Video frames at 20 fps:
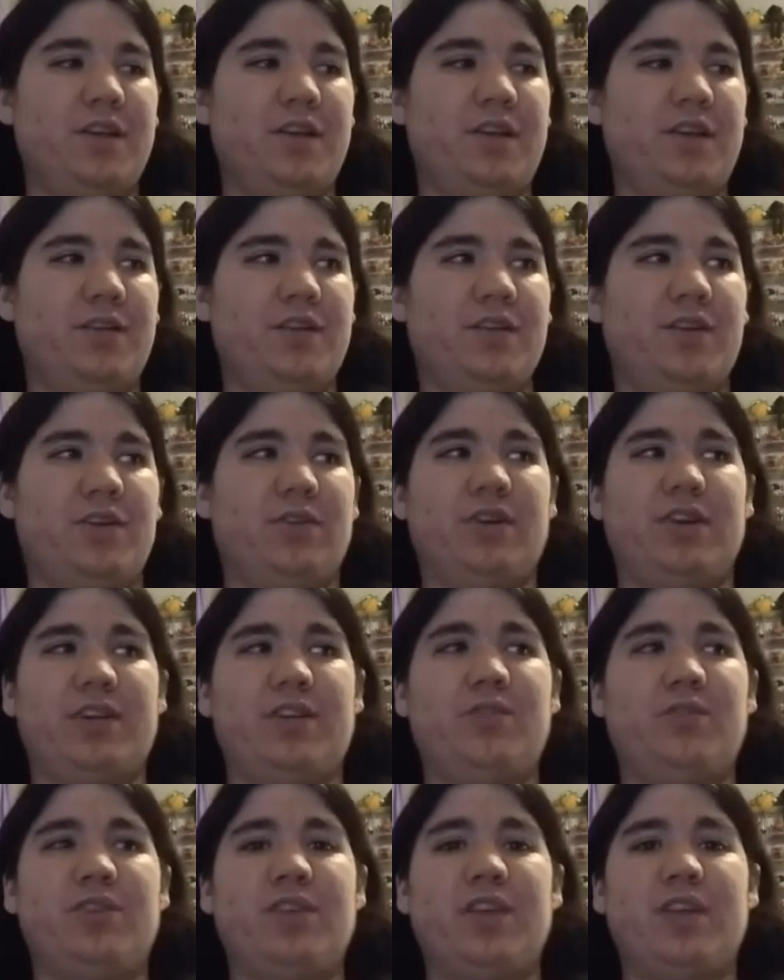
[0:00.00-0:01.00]
you know,
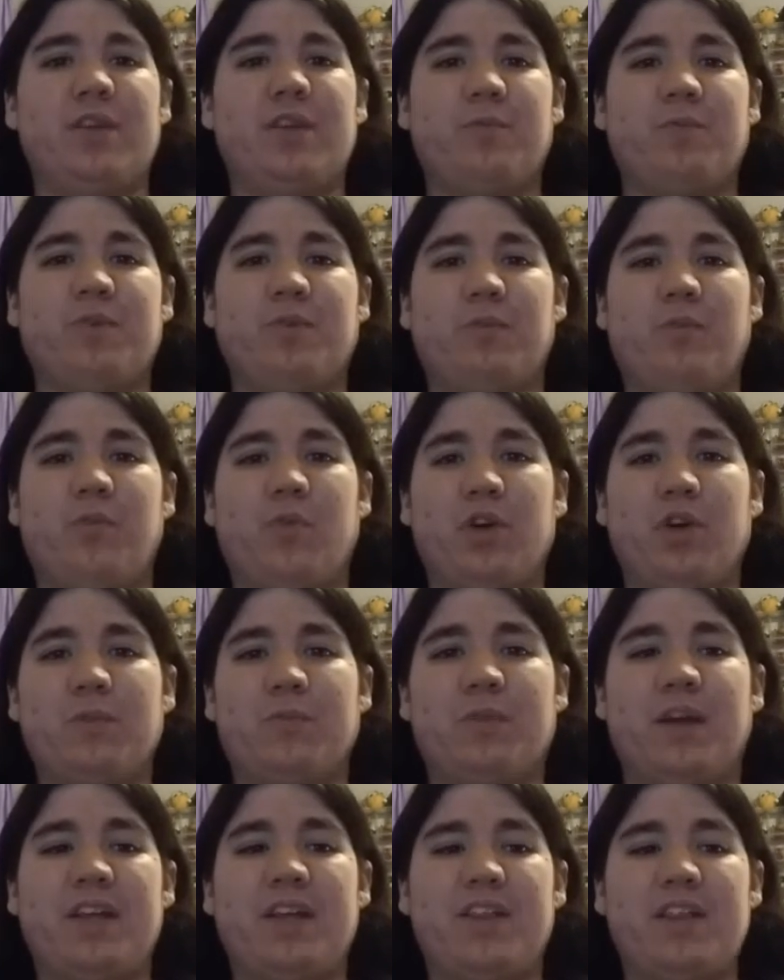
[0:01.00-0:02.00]
like you think it wouldn't
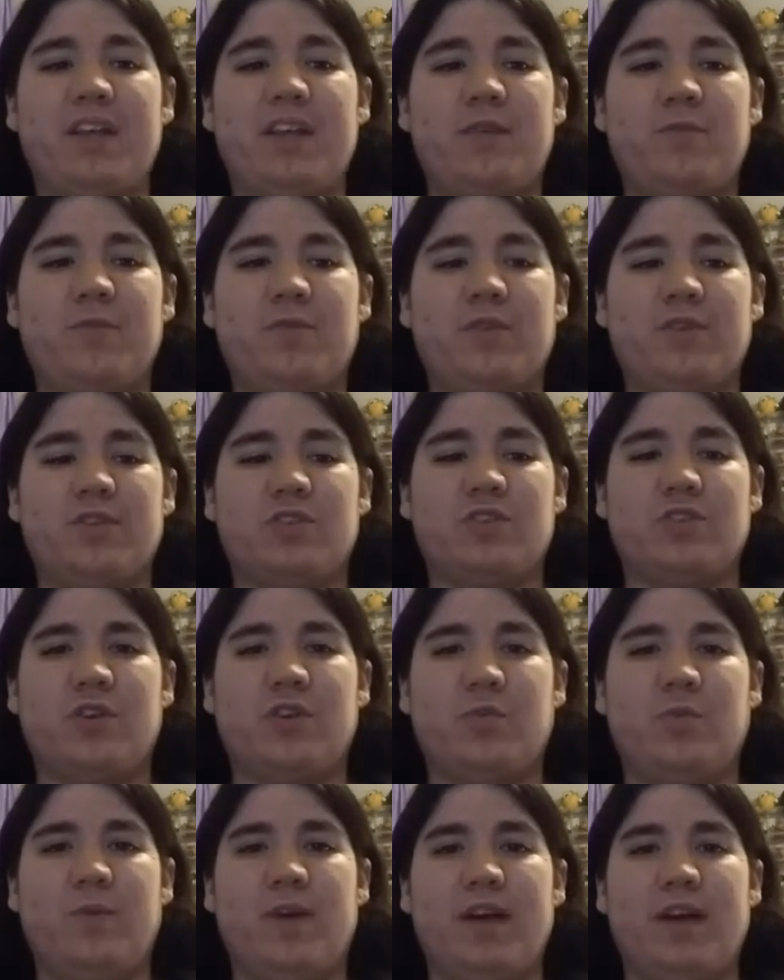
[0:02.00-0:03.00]
work, but I think it worked
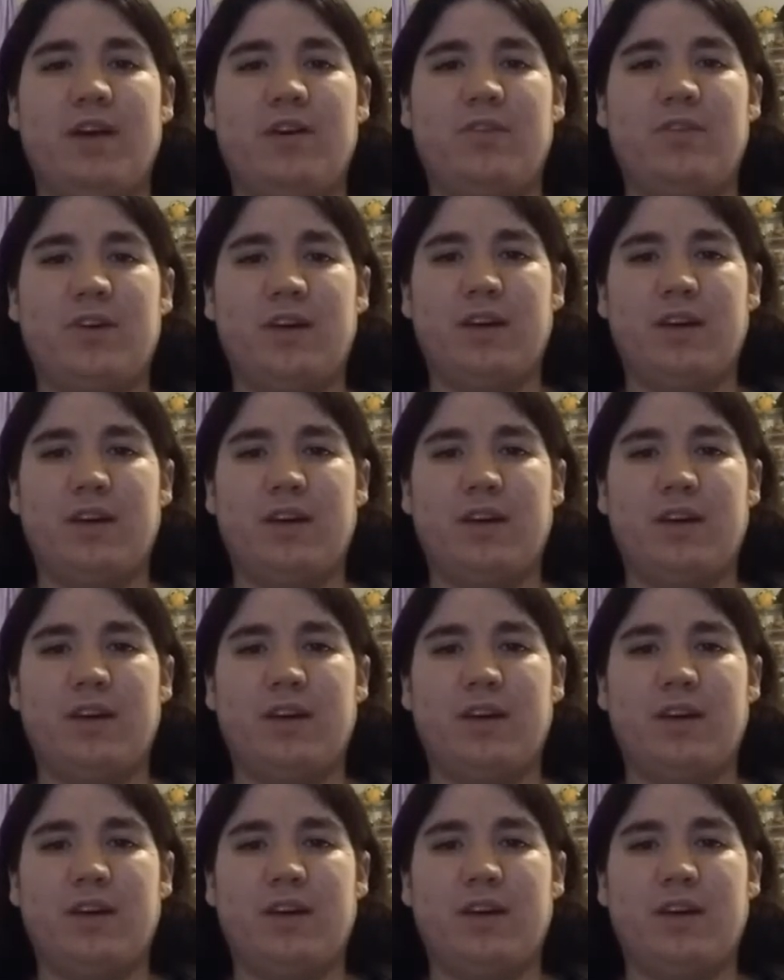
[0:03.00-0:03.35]
so well.